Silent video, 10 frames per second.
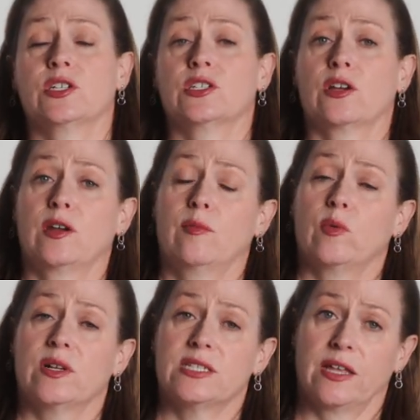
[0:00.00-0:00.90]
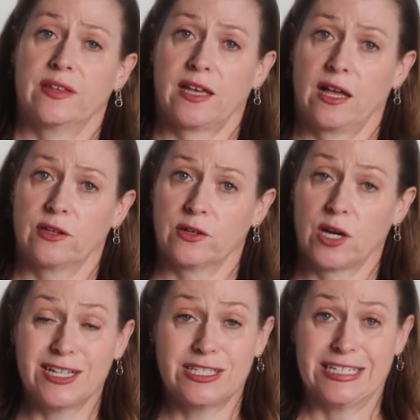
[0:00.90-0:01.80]
is our #1 selling color
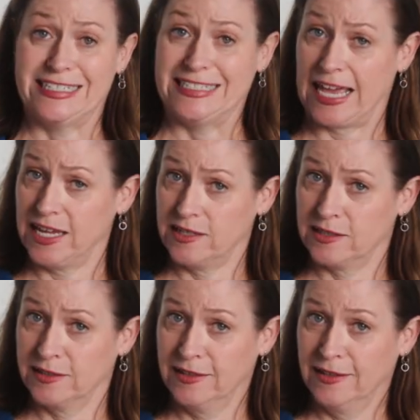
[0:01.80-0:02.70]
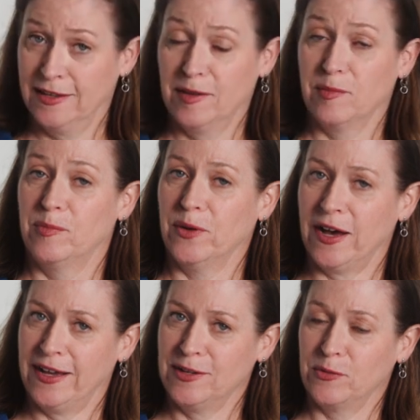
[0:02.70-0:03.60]
to date.
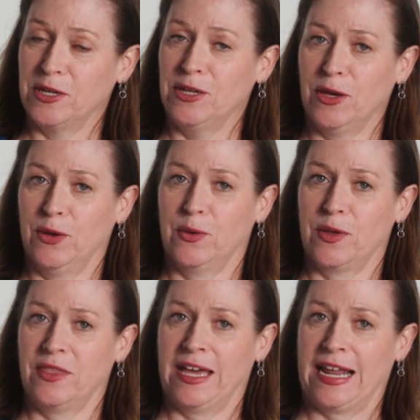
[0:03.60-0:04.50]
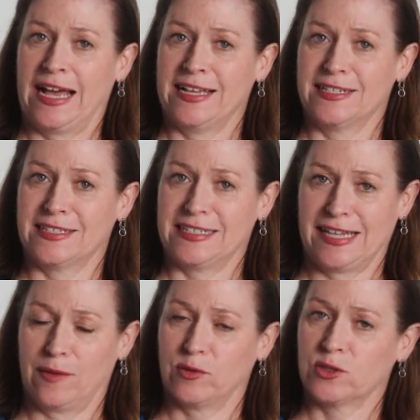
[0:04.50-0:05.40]
But we know that as
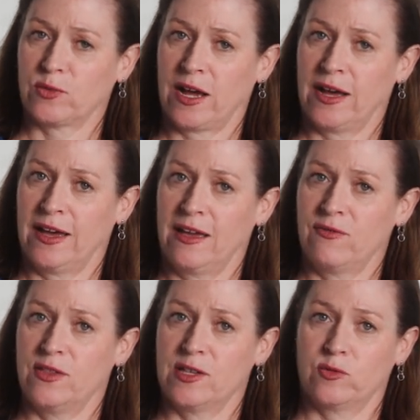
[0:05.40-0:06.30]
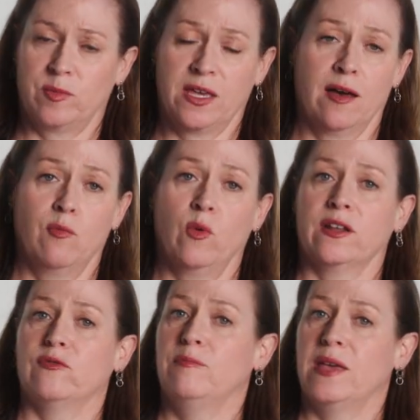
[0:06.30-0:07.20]
samples arrive, this will become one
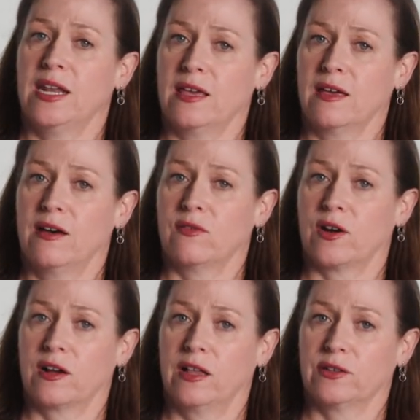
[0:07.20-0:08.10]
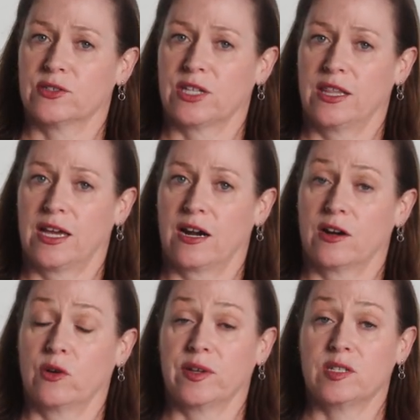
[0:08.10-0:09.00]
of many of our colors that
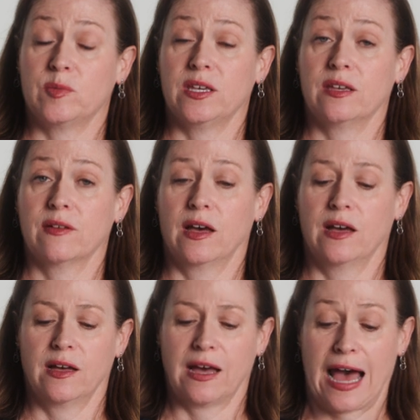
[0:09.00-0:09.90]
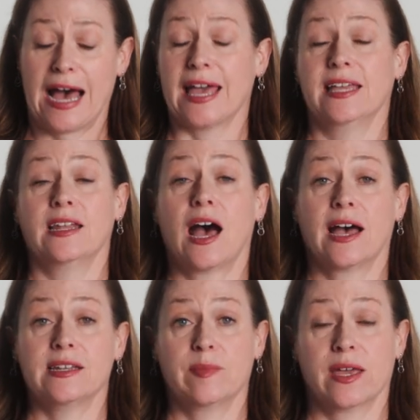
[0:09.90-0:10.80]
are going to be in
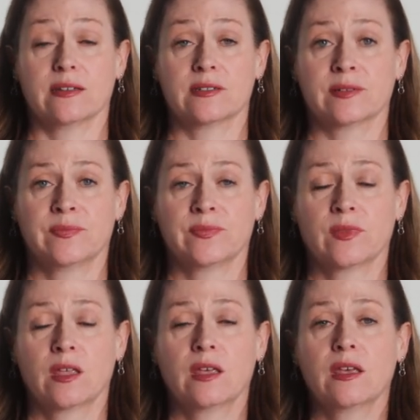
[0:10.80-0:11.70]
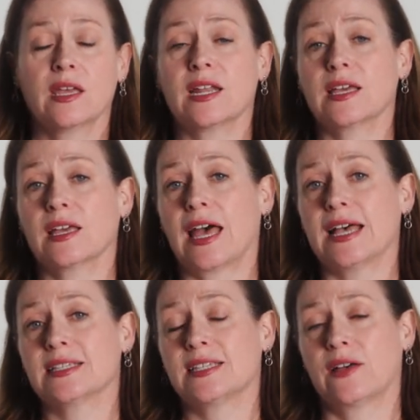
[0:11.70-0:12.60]
high demand. It
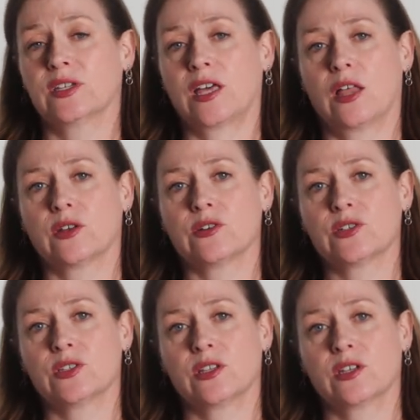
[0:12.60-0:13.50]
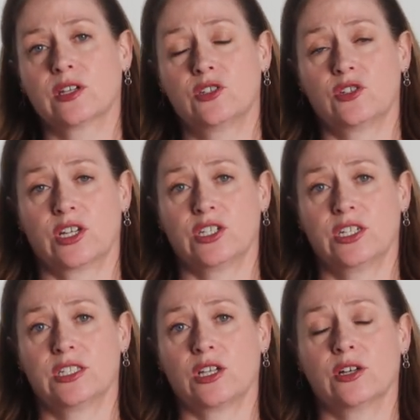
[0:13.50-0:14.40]
has 7 colors. The
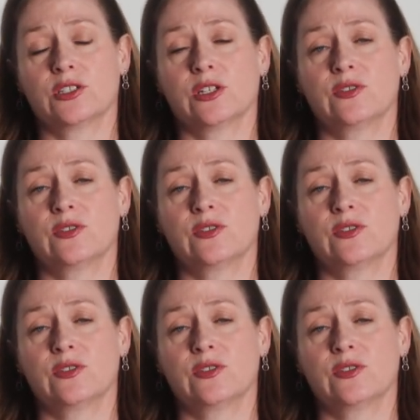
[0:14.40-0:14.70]
construction is also